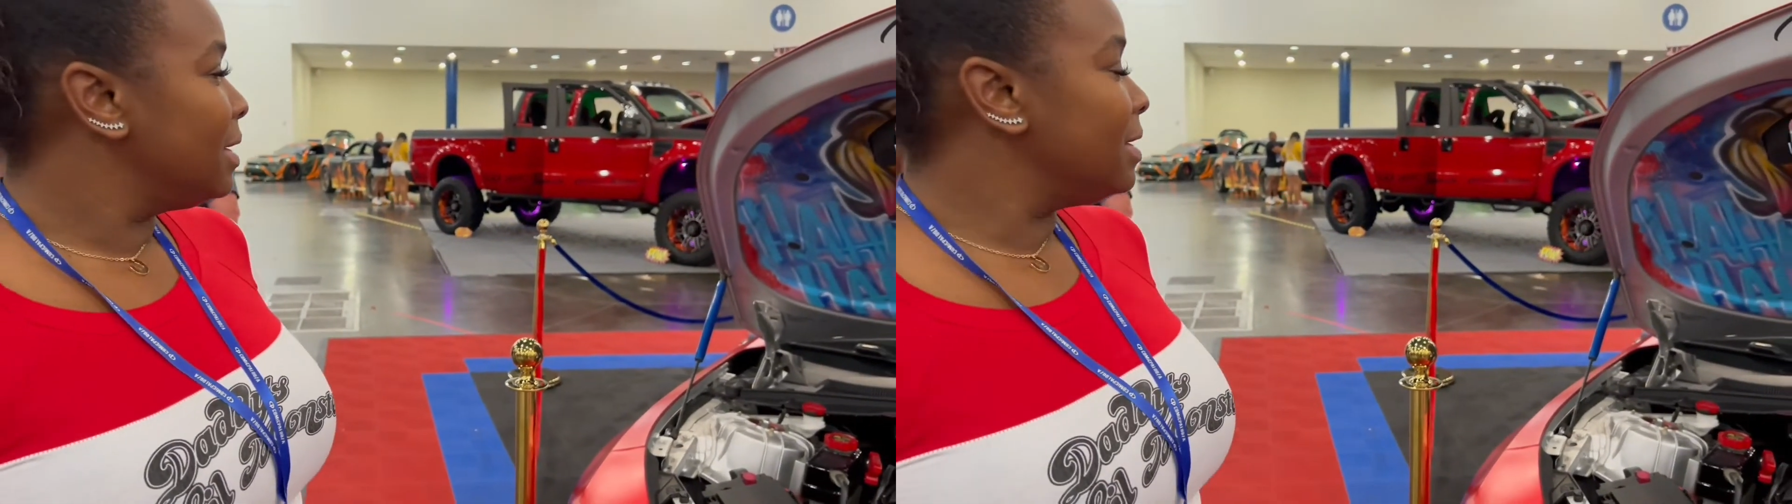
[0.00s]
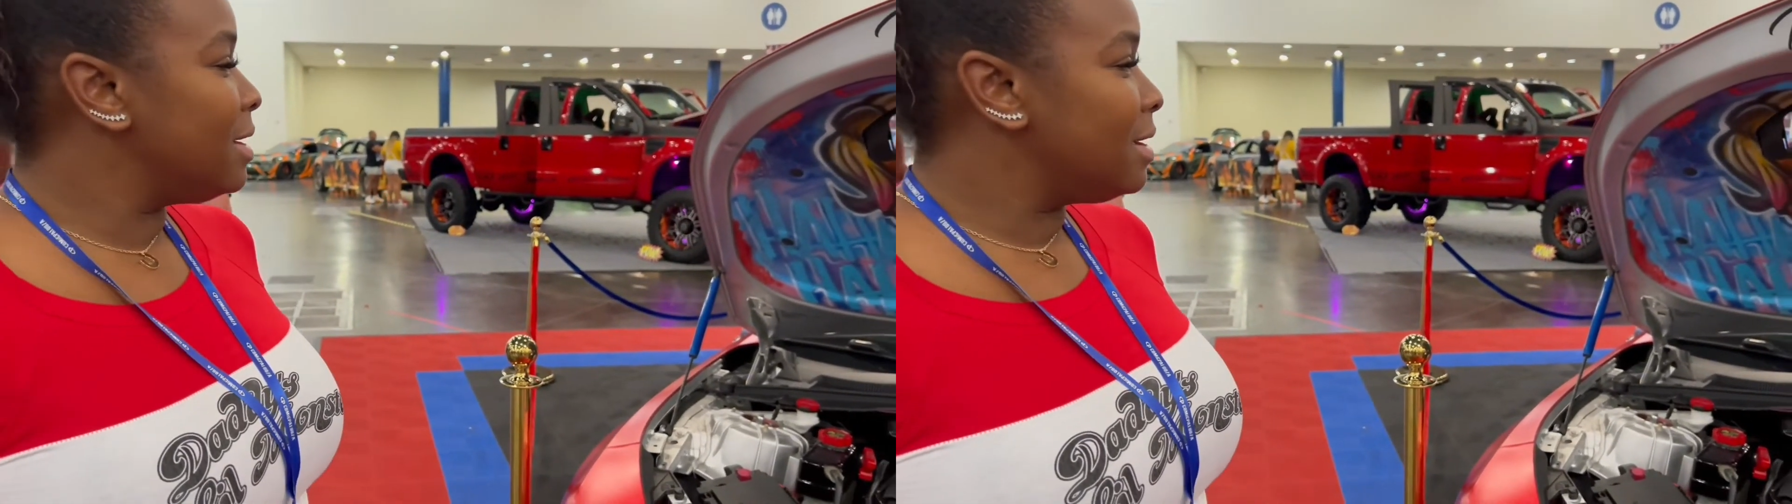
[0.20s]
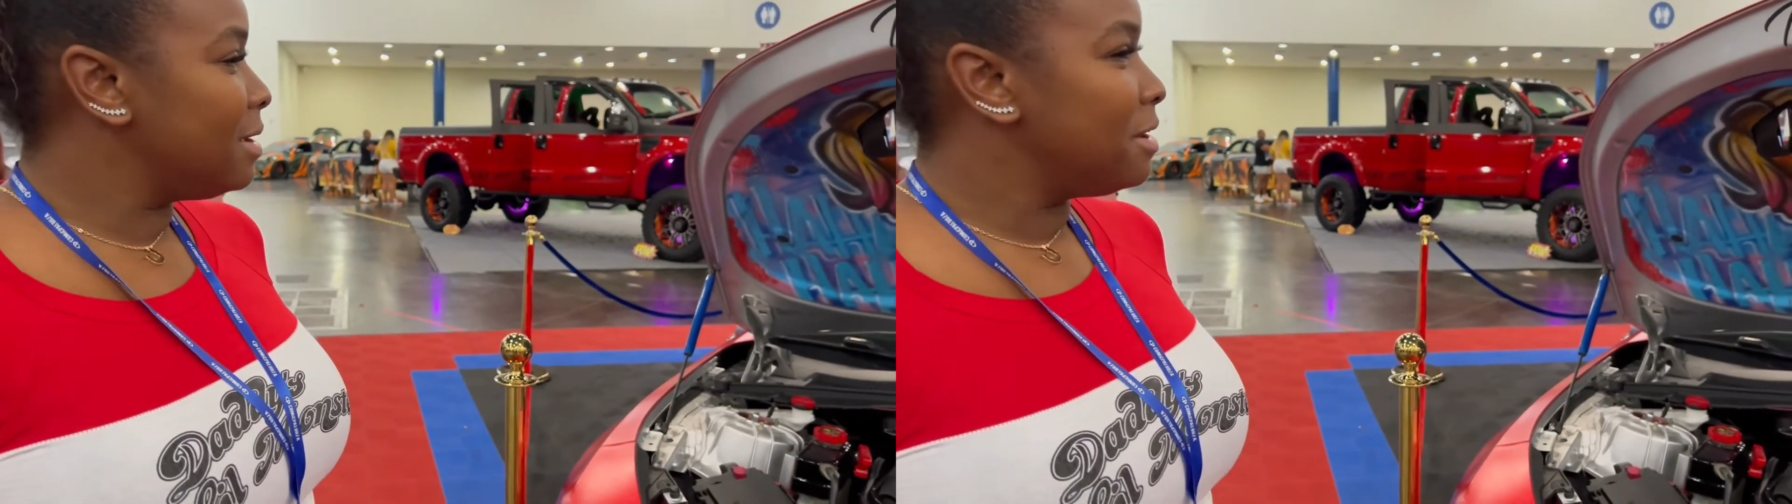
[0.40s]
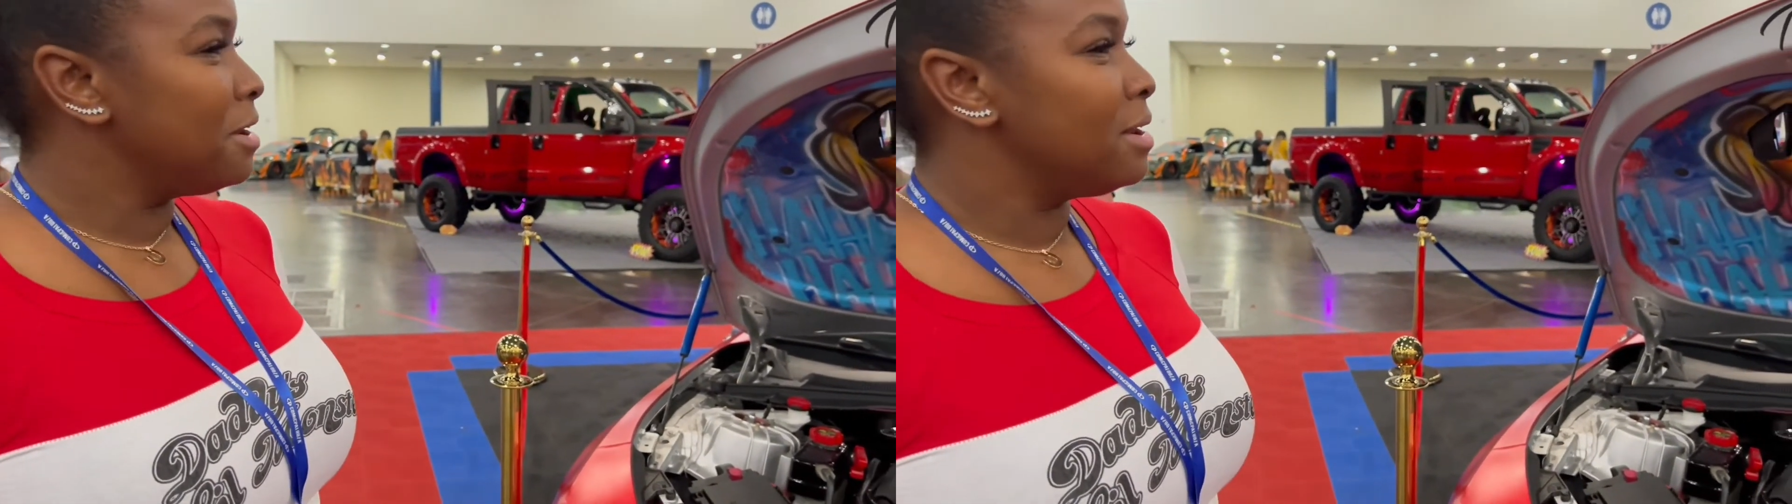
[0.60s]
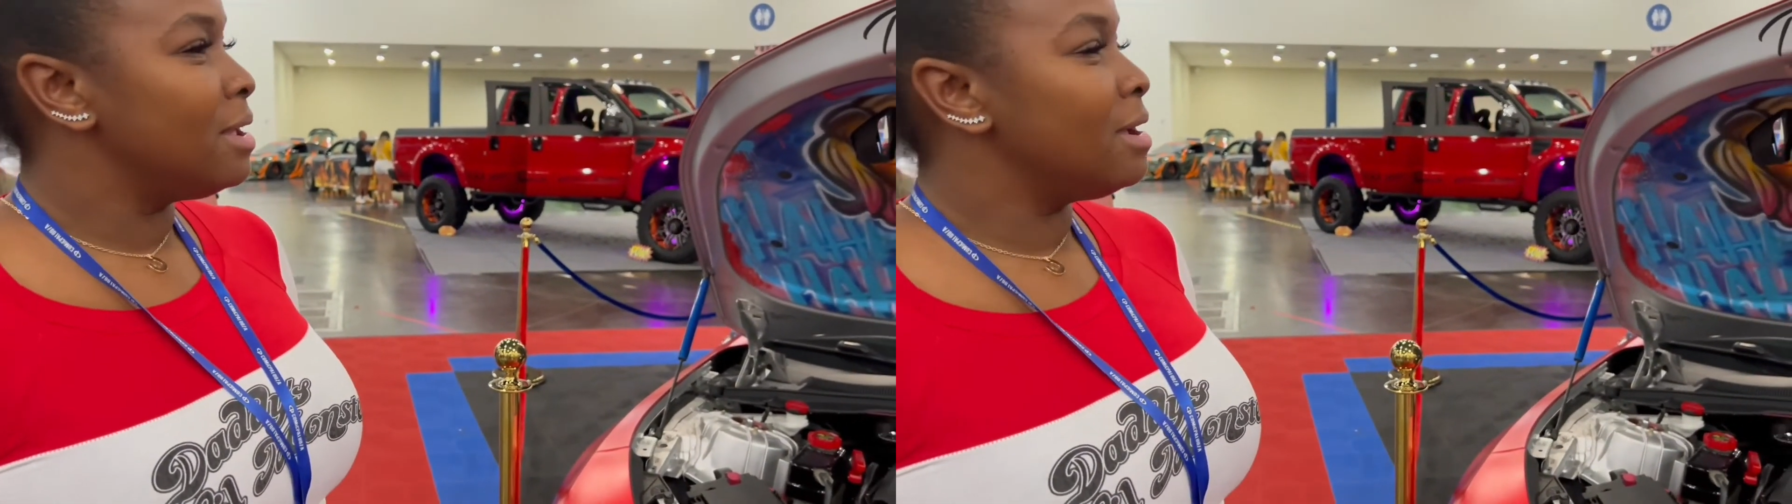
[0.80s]
yeah,
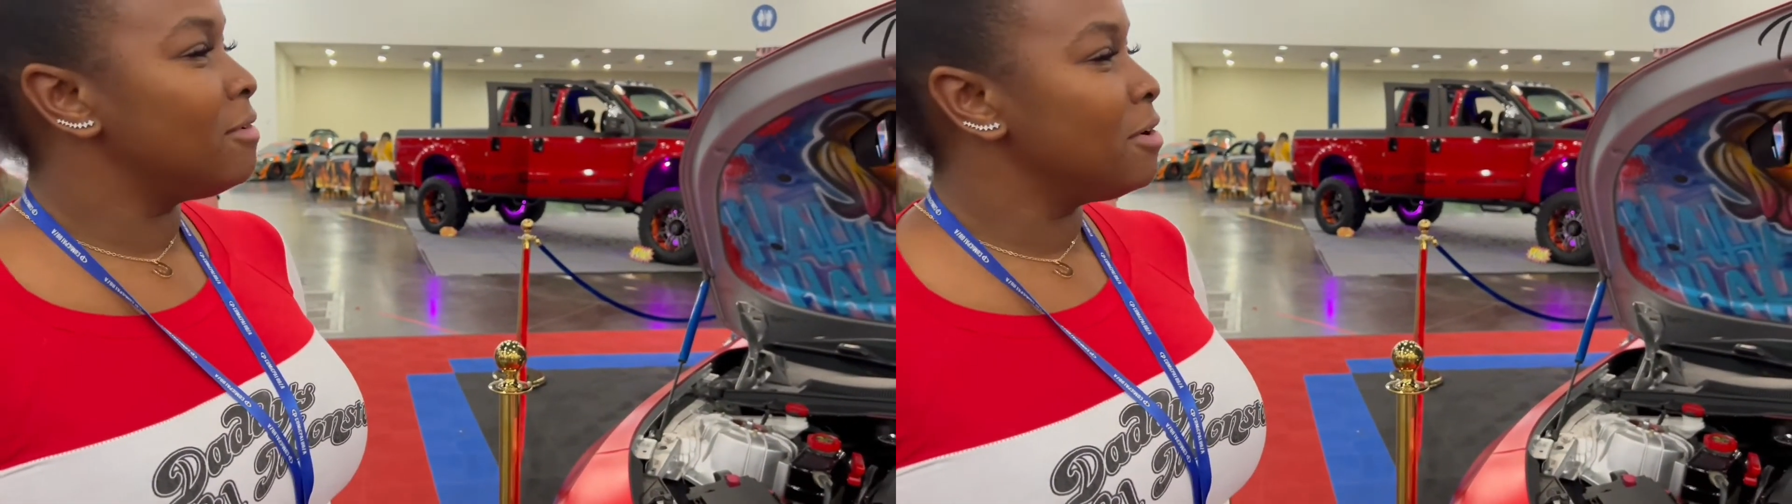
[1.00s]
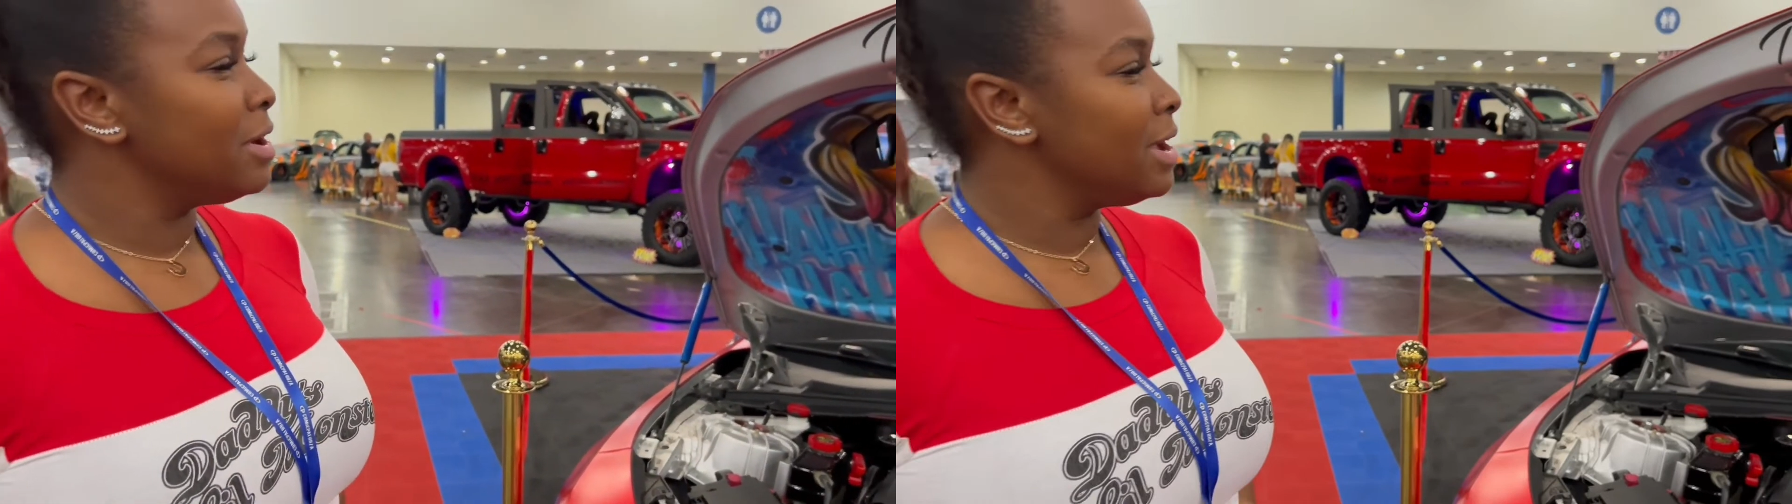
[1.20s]
I have a great